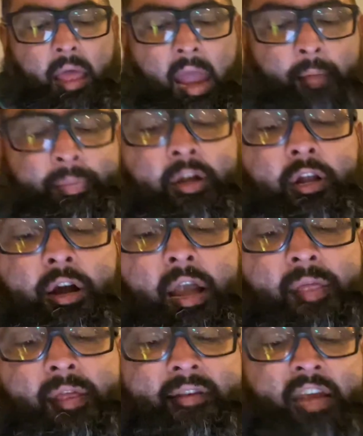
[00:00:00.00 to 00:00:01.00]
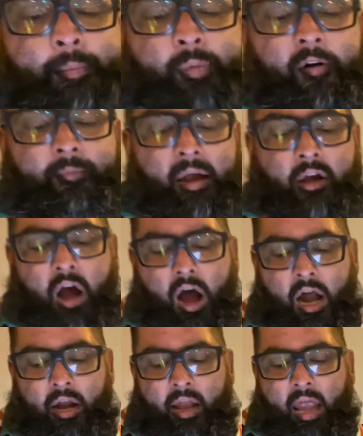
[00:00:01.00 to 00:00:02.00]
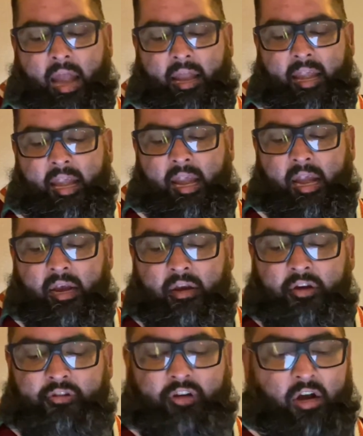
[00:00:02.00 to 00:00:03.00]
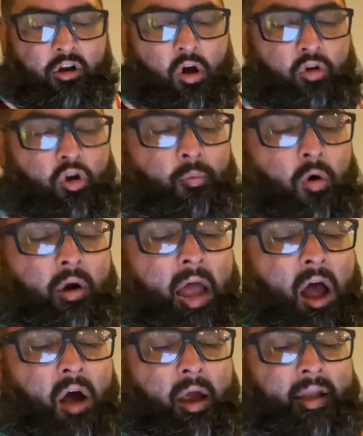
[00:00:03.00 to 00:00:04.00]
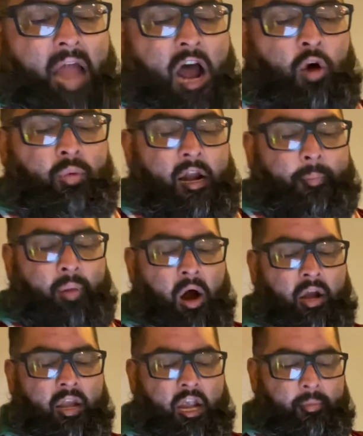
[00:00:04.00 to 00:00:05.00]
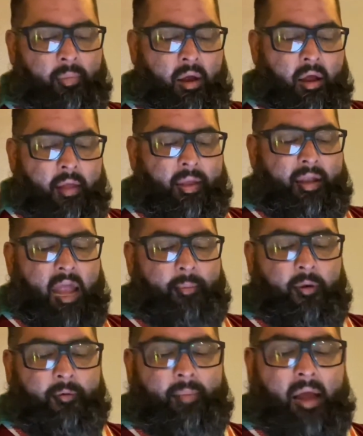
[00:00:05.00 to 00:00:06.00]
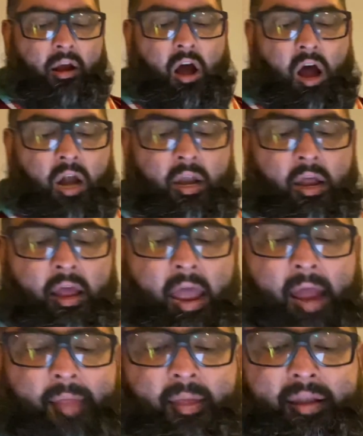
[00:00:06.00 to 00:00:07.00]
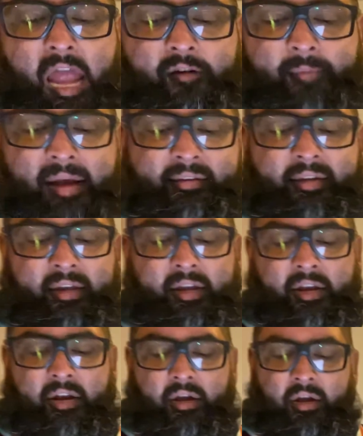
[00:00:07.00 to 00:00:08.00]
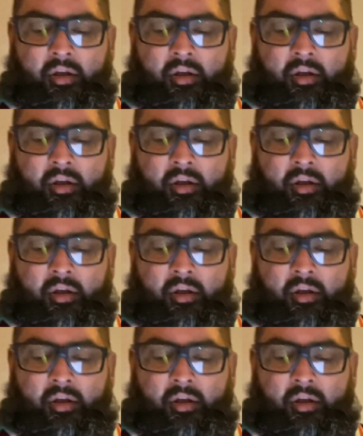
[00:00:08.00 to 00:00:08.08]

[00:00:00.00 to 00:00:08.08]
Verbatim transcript: a pillar in the temple of my God, and he shall go no more out, and I'll write upon him the name of my God and the name of my city